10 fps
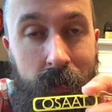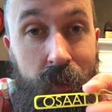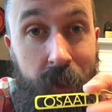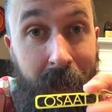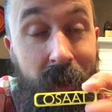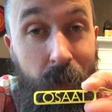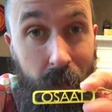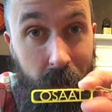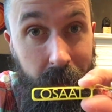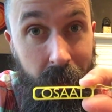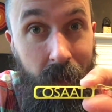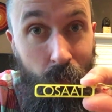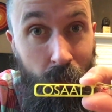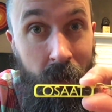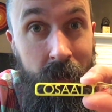Genuinely,
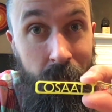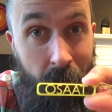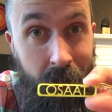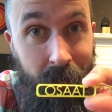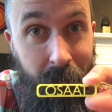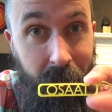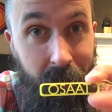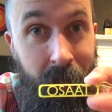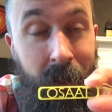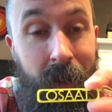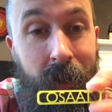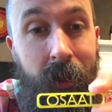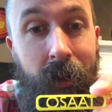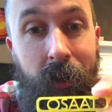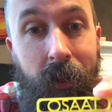words fail me,
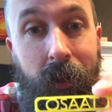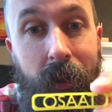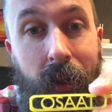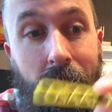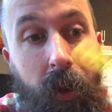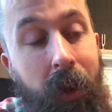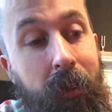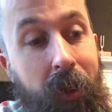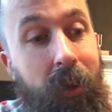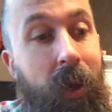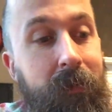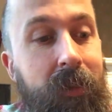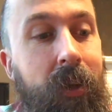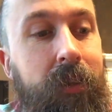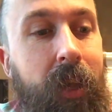and I think I'm
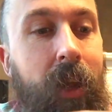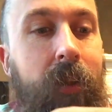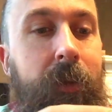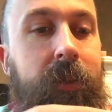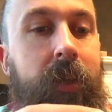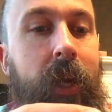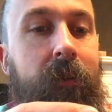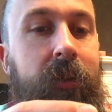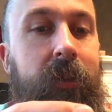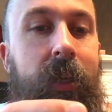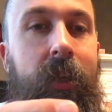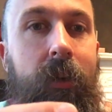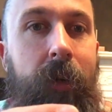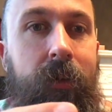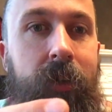starting to get a little bit teary just
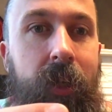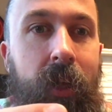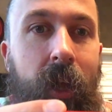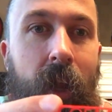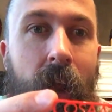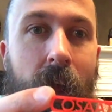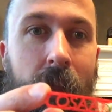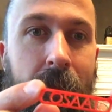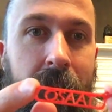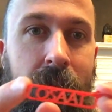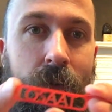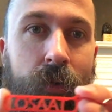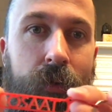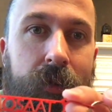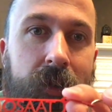thinking about it. These
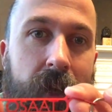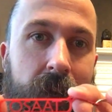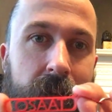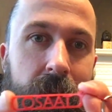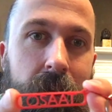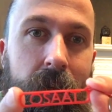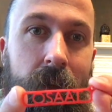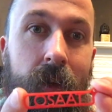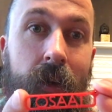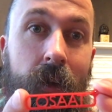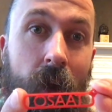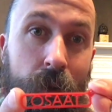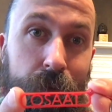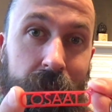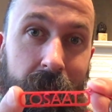all say
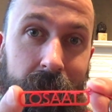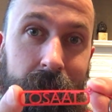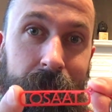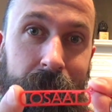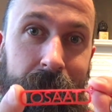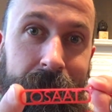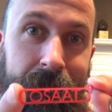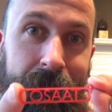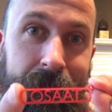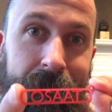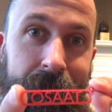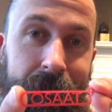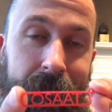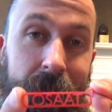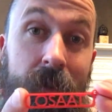OSAT.
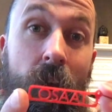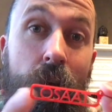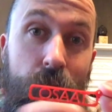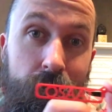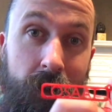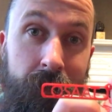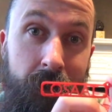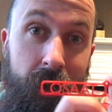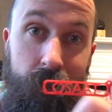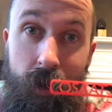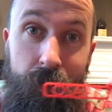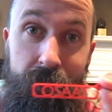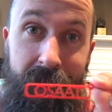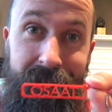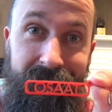So, my fellow
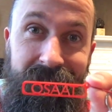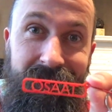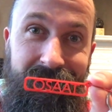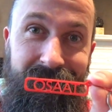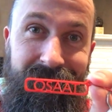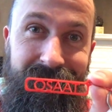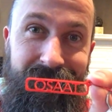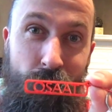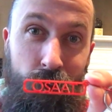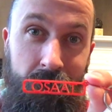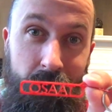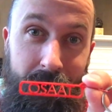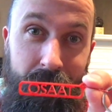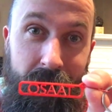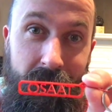OSATers, all of you
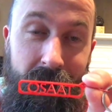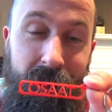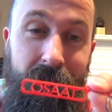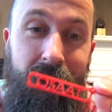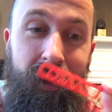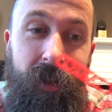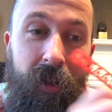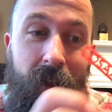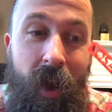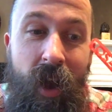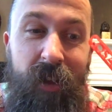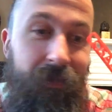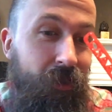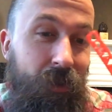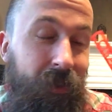out there,
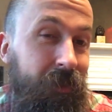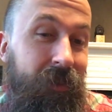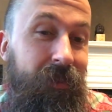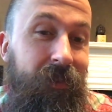I've got